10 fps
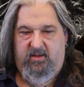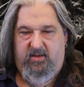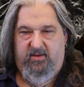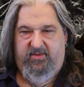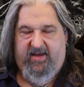
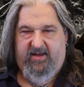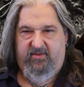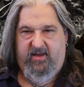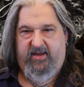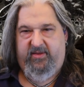that
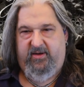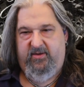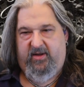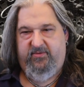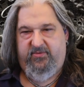line
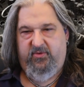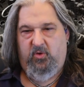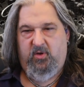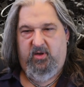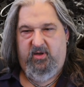that
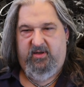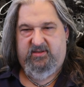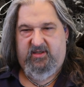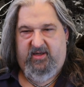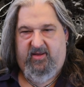Floor is
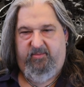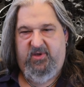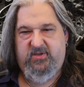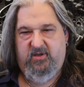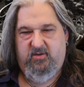singing, that
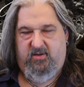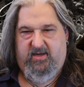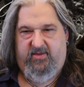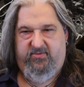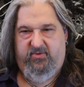musical
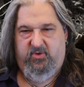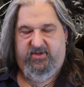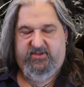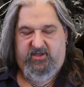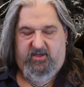line that Floor
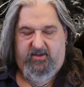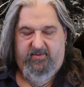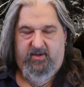is singing,